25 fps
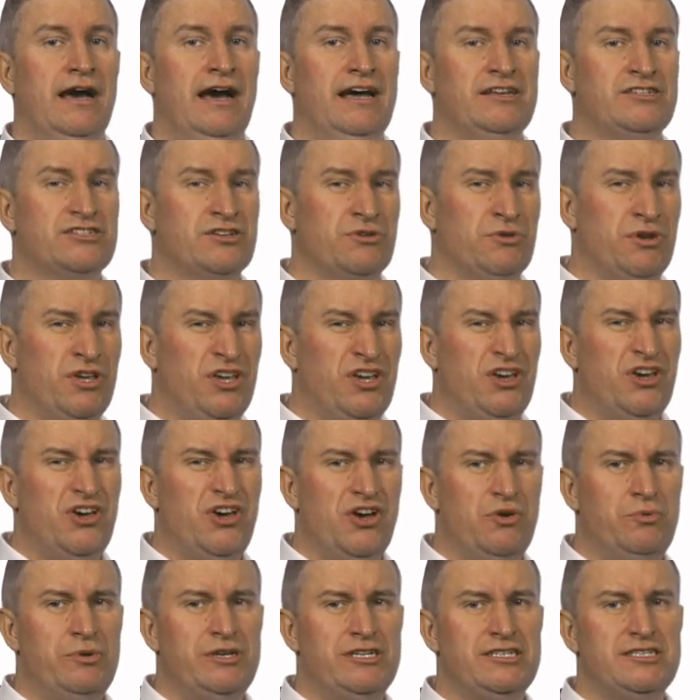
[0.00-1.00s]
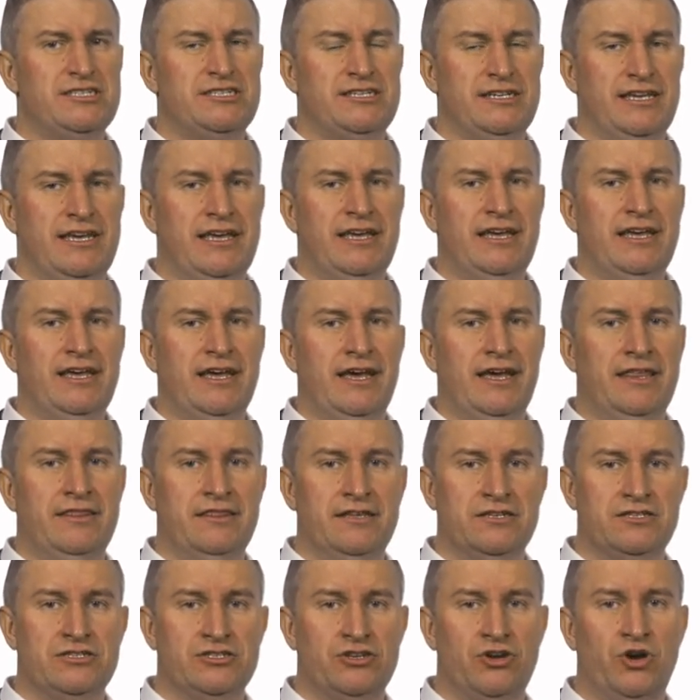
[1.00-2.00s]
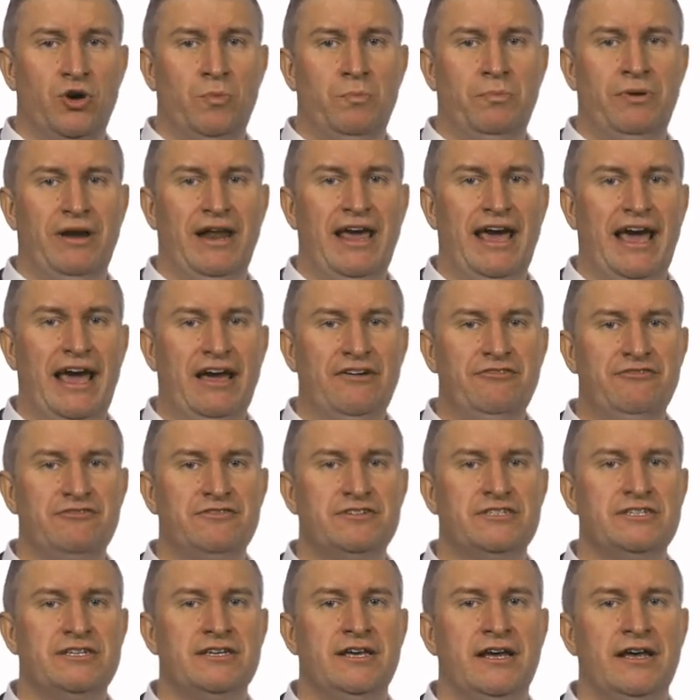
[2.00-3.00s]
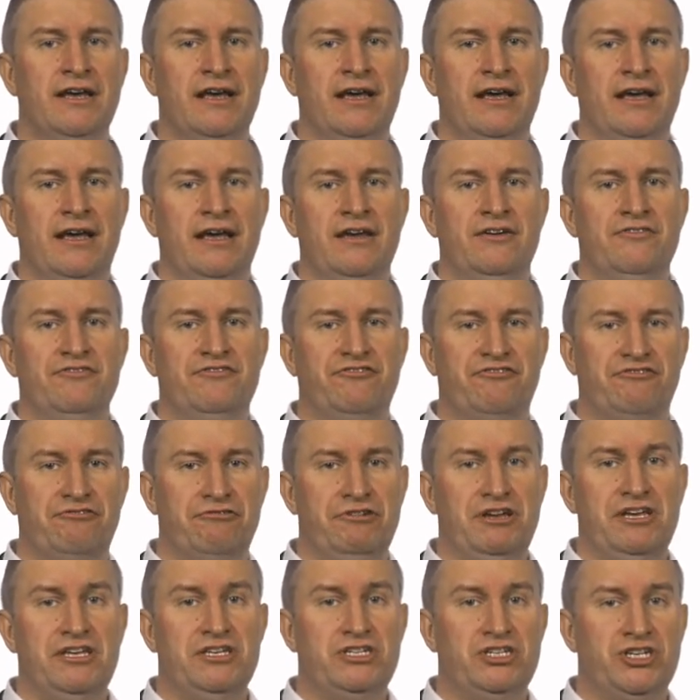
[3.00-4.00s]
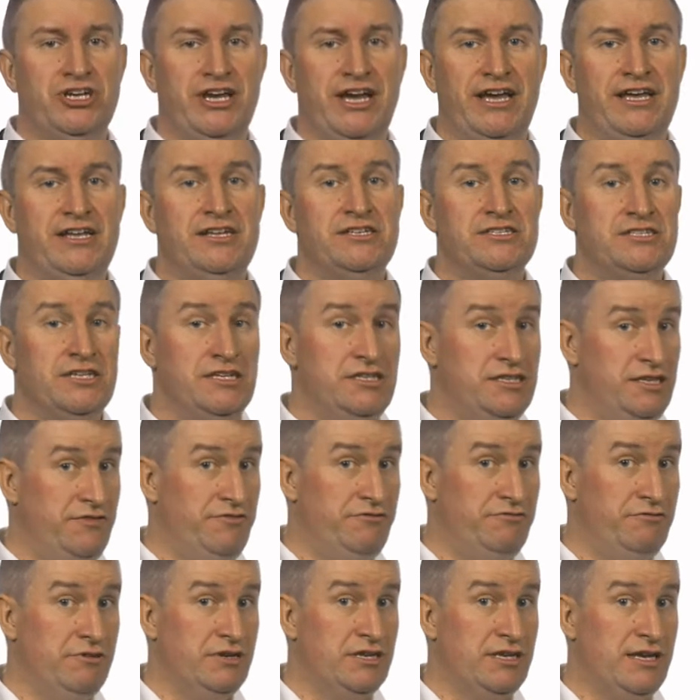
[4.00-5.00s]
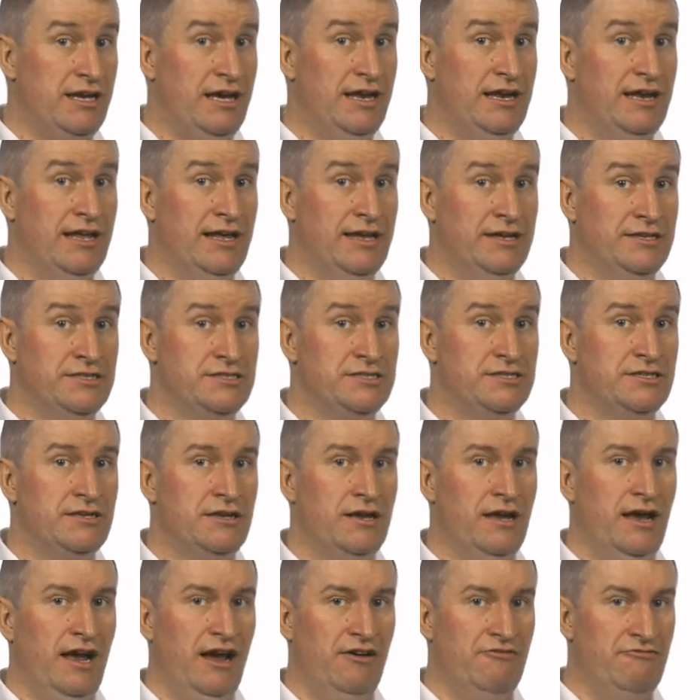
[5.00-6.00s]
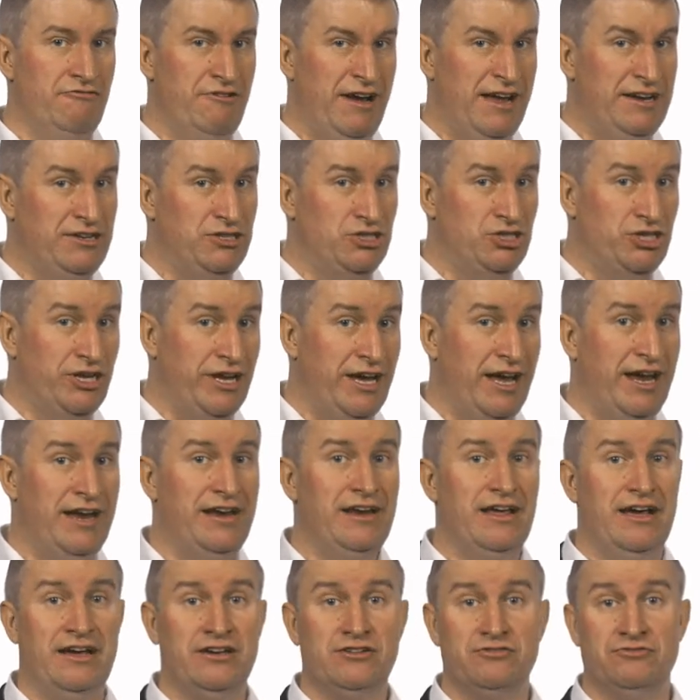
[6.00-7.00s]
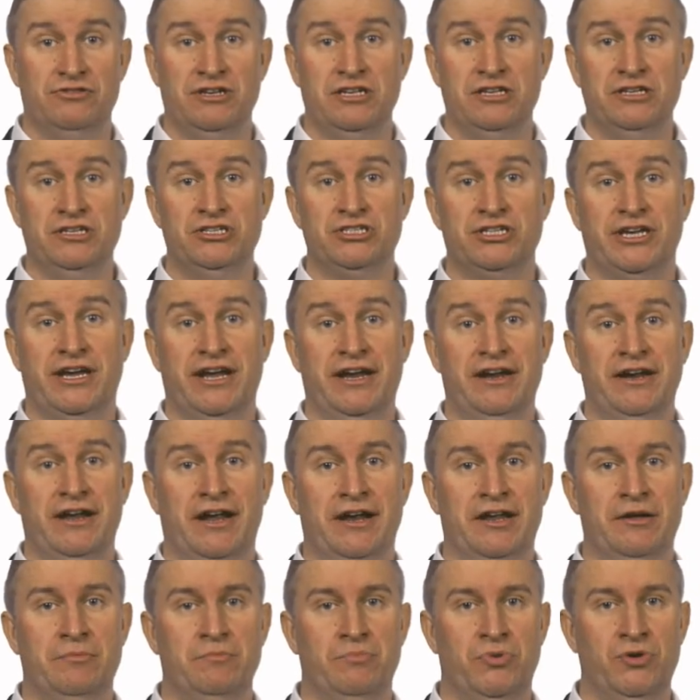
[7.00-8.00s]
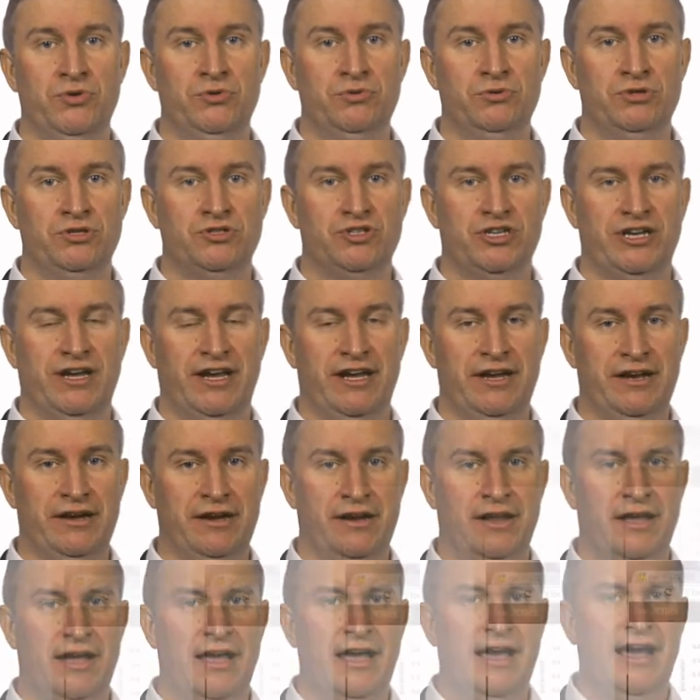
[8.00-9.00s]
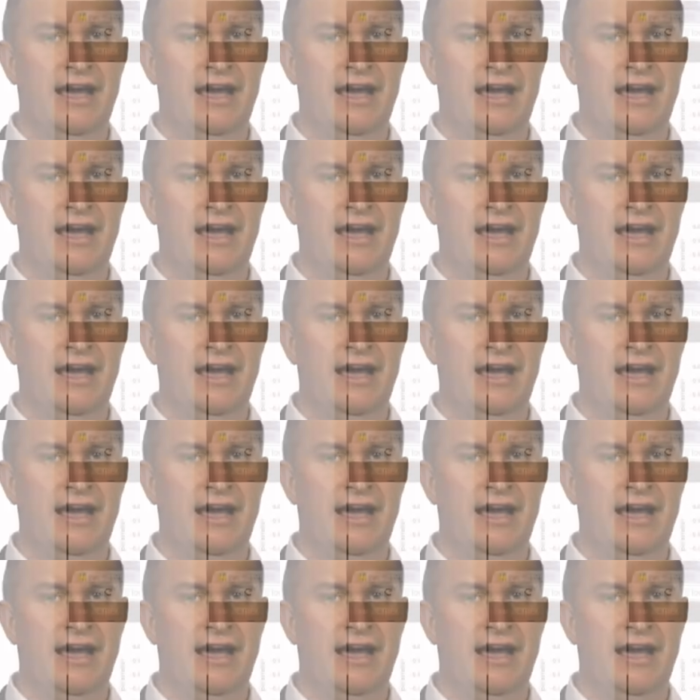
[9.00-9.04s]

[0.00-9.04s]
And so here we see in the top left, three chains in different colors, a red chain, a green chain, and a blue chain.